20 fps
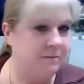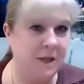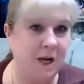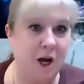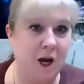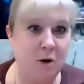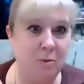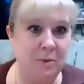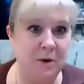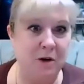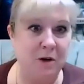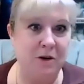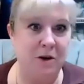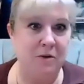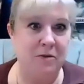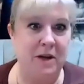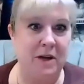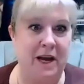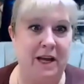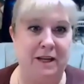I hope y'all
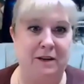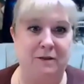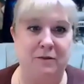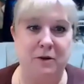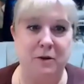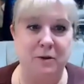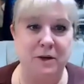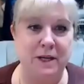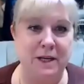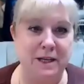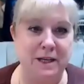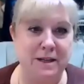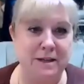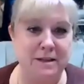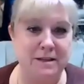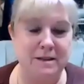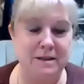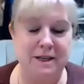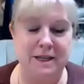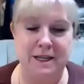know that. If you're
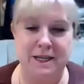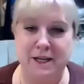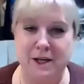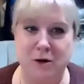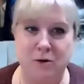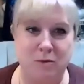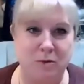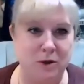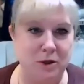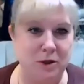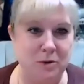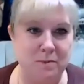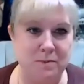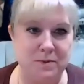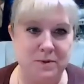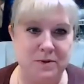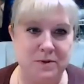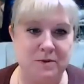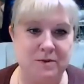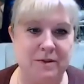in any
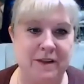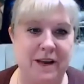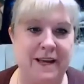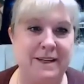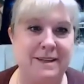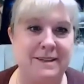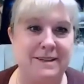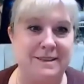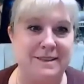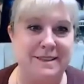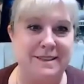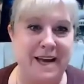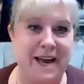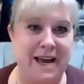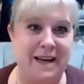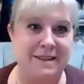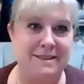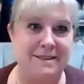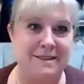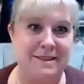groups, that is
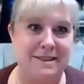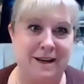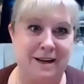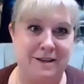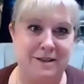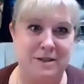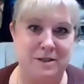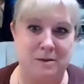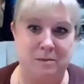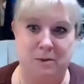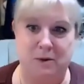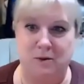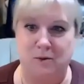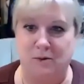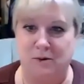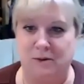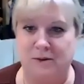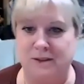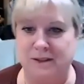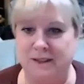tax deductible.
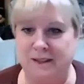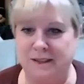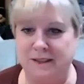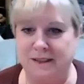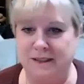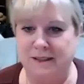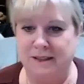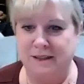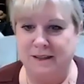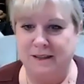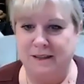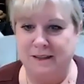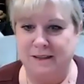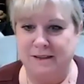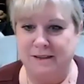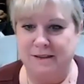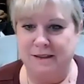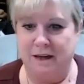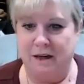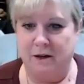
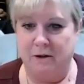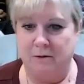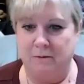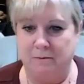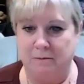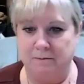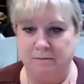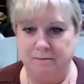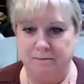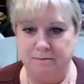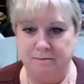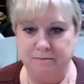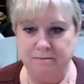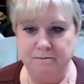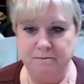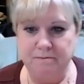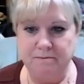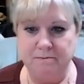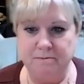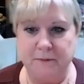So
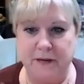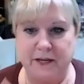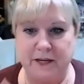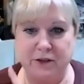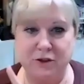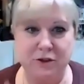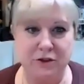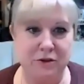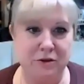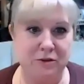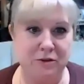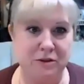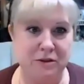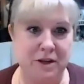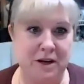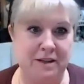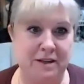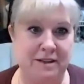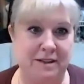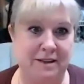make sure you're
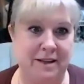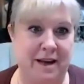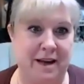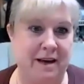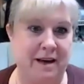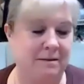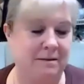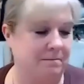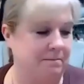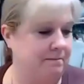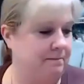deducting that.